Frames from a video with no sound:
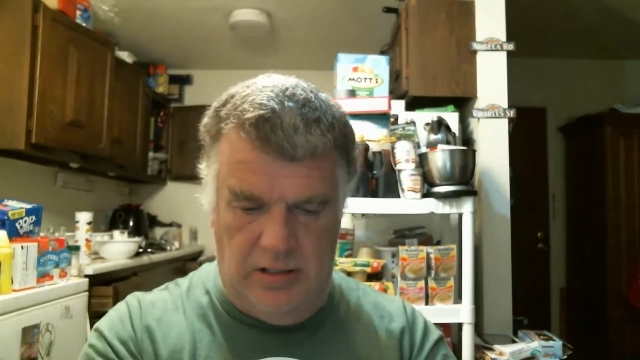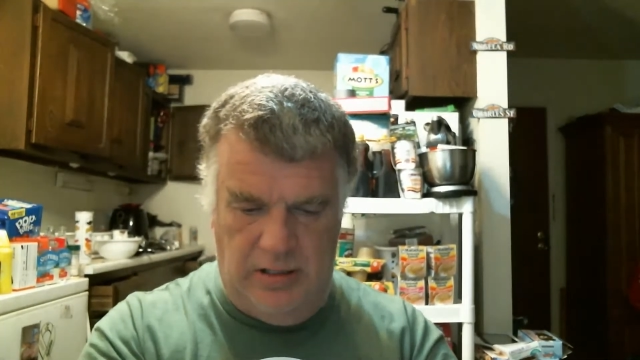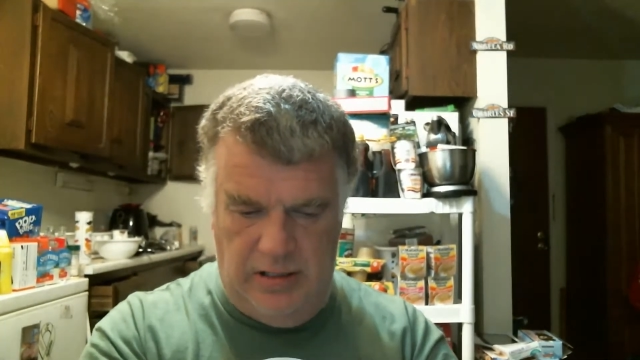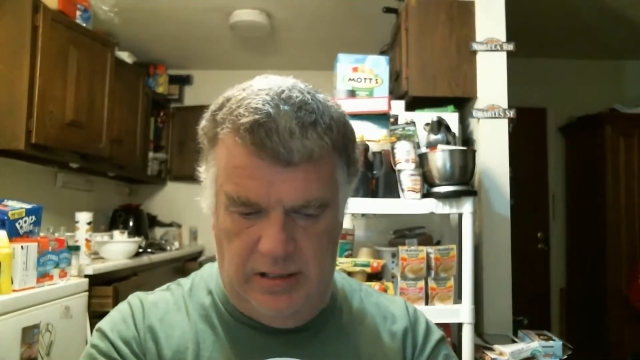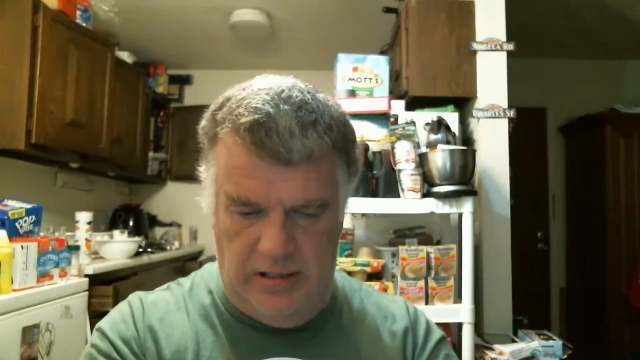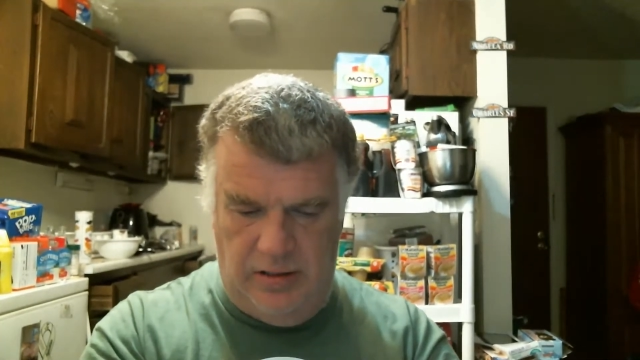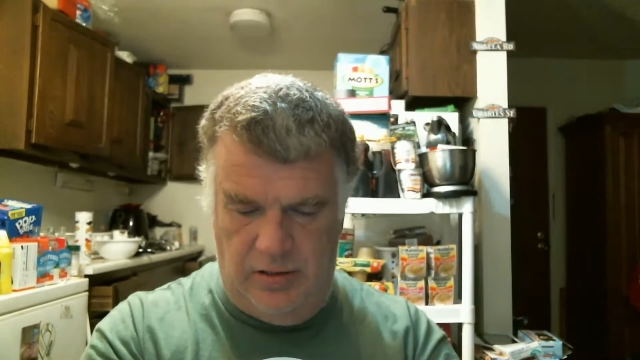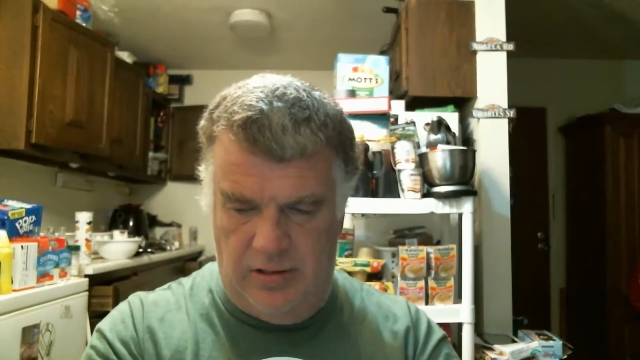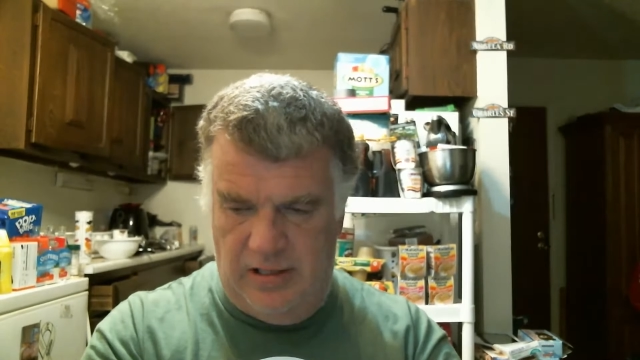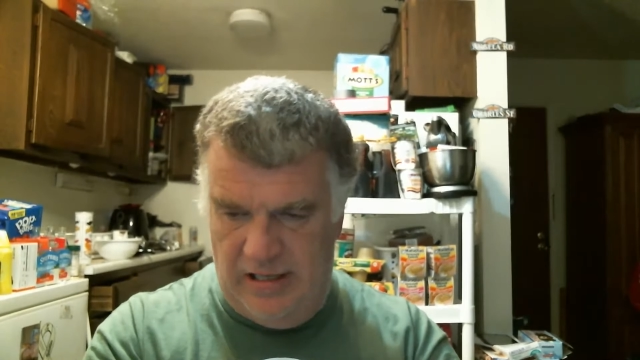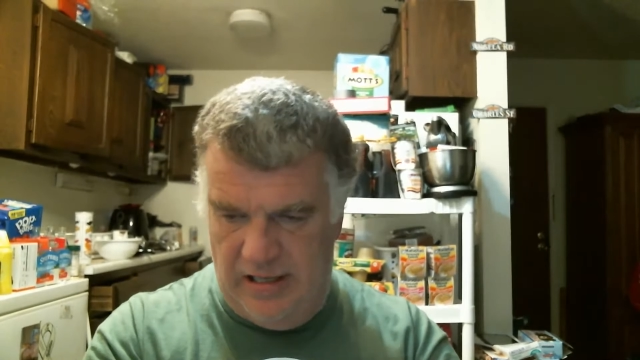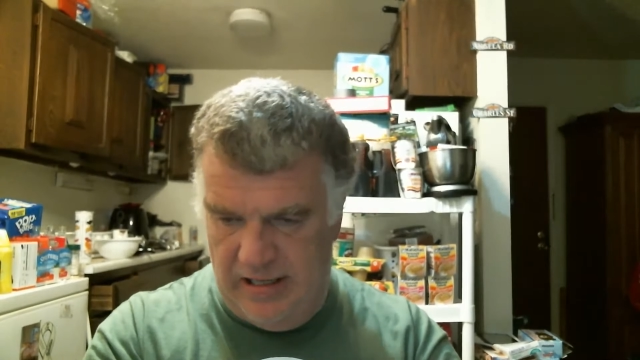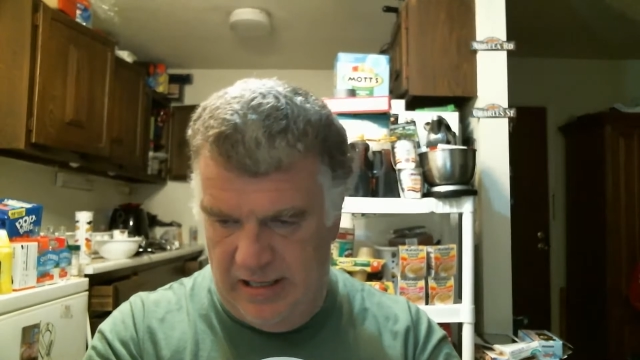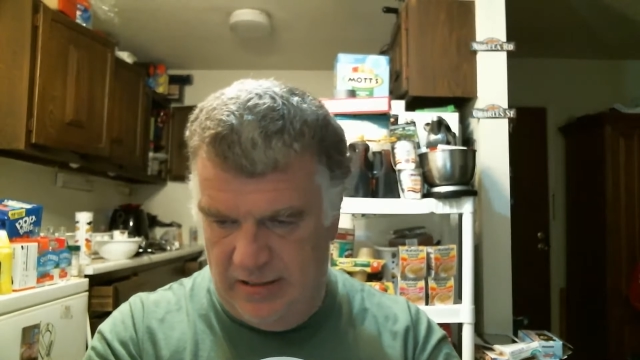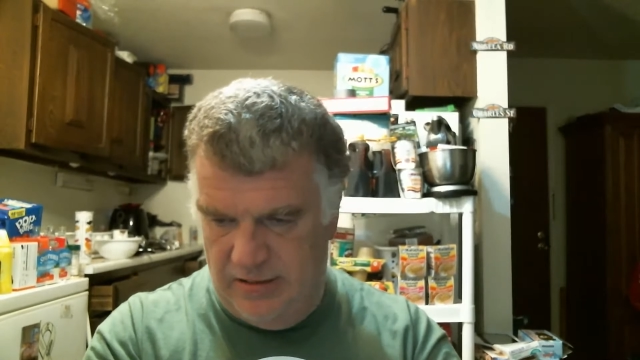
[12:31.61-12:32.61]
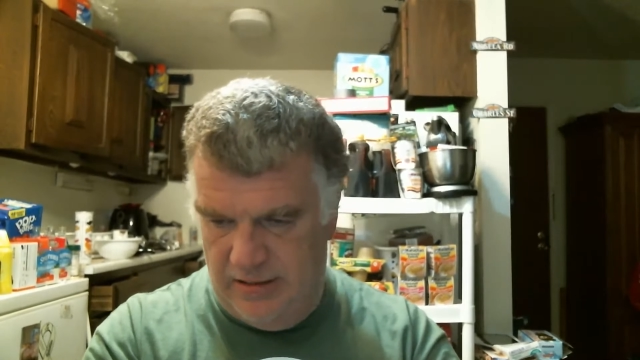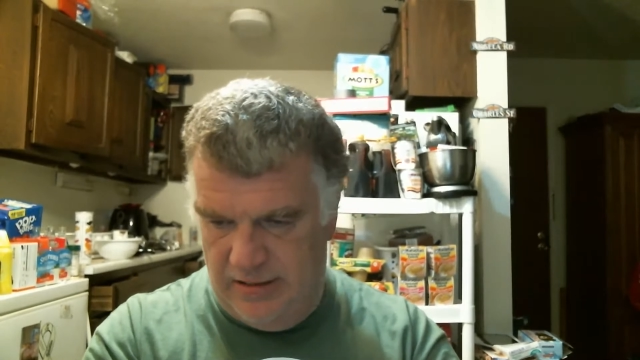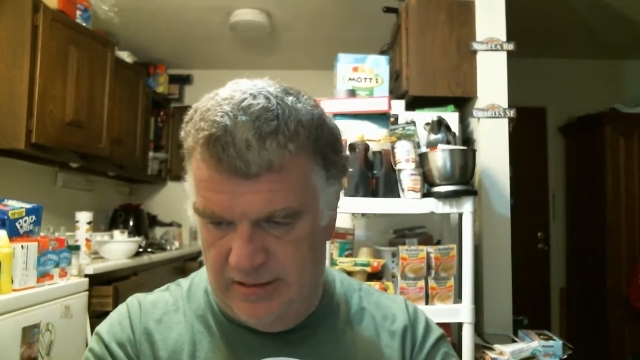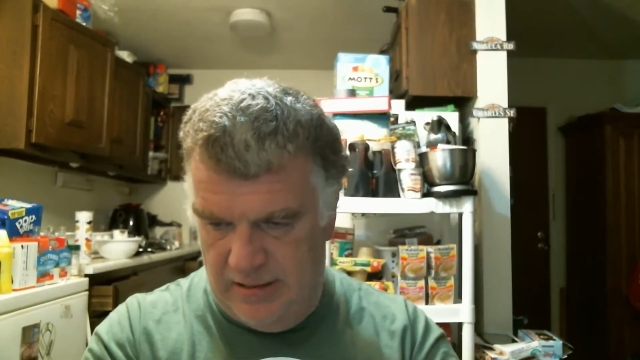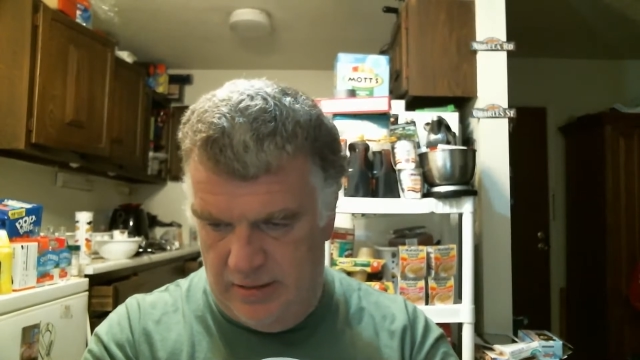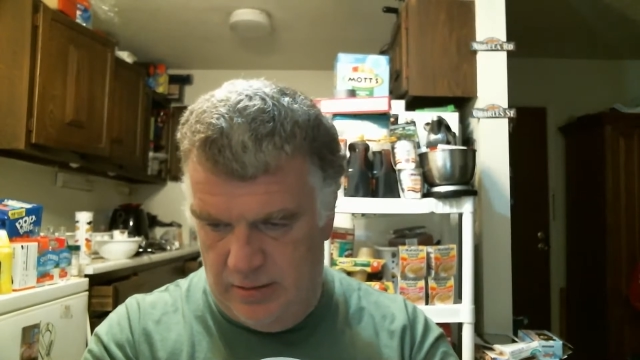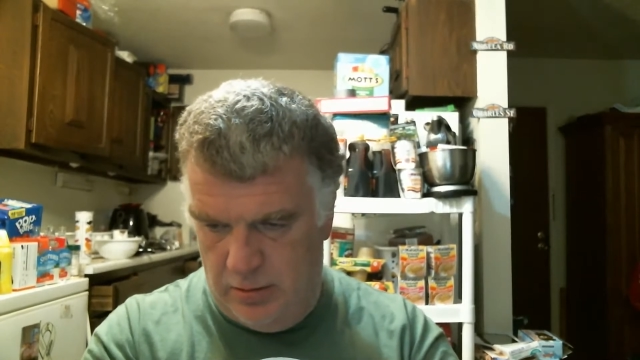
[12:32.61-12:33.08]
Get your head
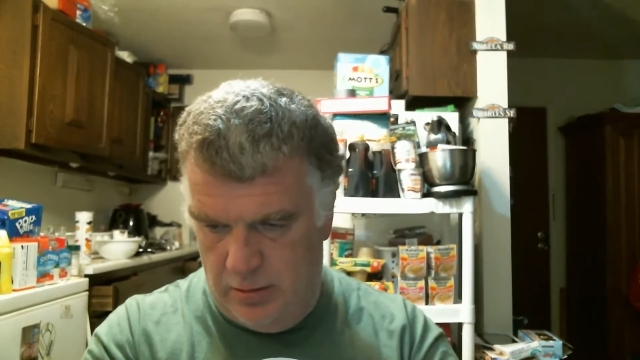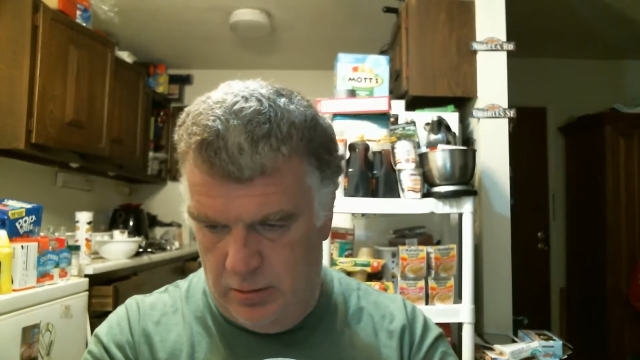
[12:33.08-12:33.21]
together.